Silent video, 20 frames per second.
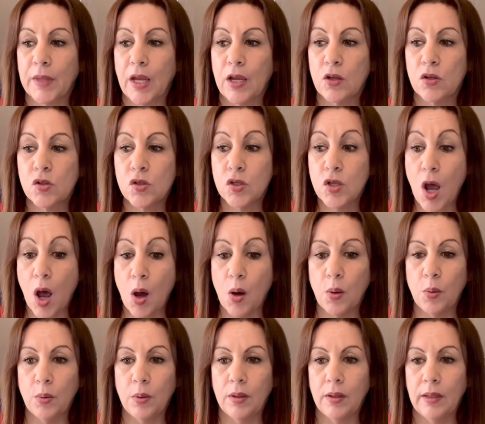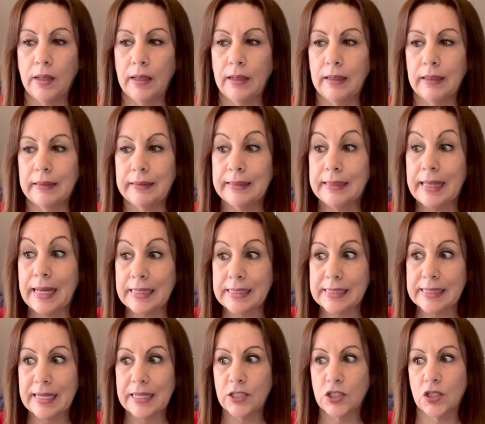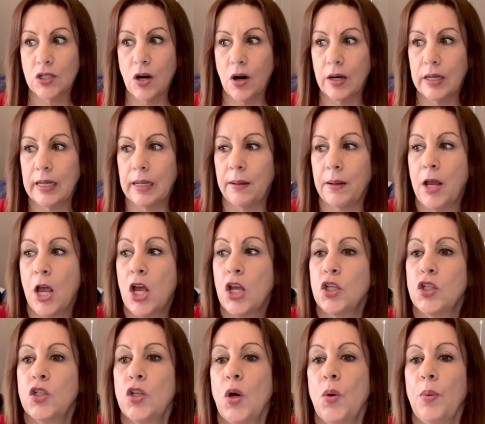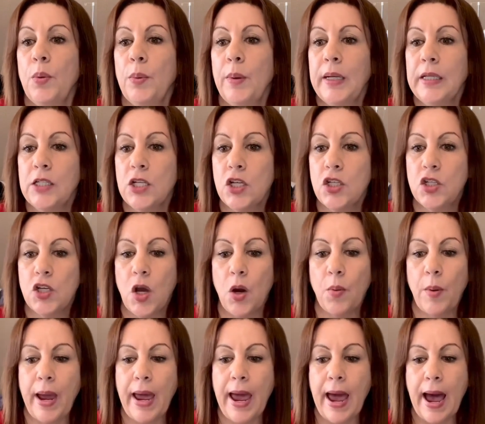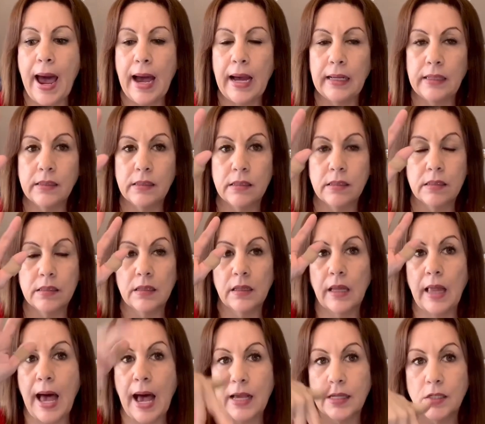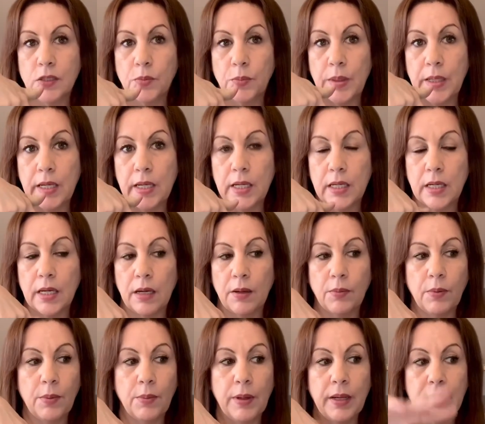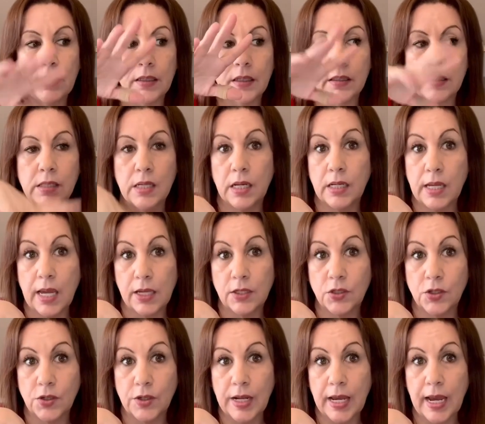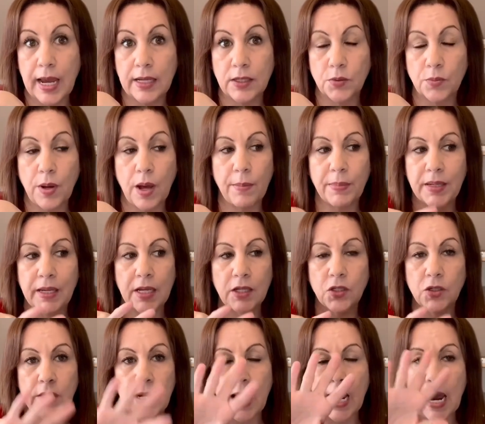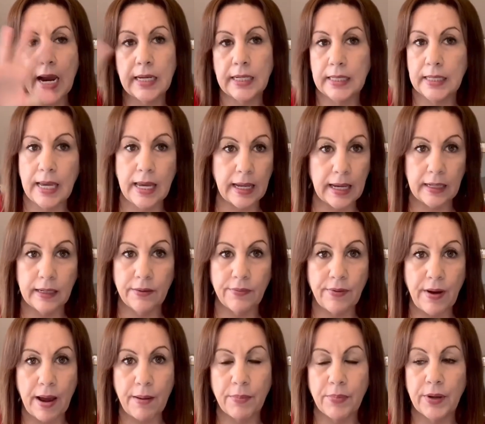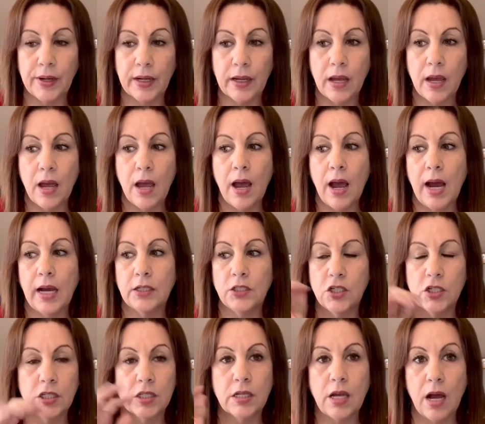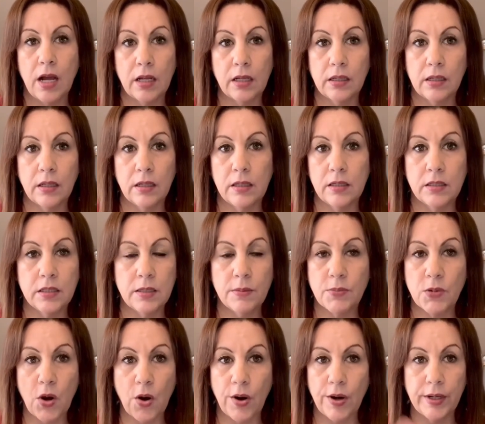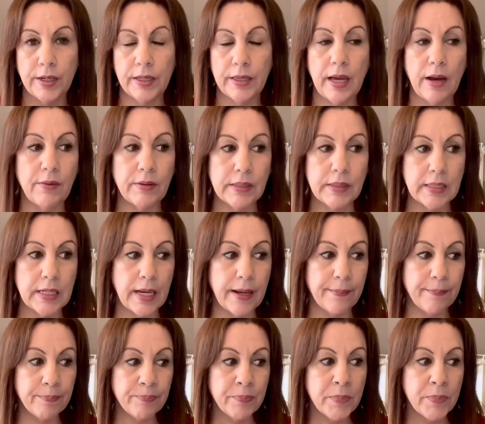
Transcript: So let's get started. So we went to Joann's last week. We went yesterday as well, but yesterday I didn't get any fabric. I just got some yarn, and that was it.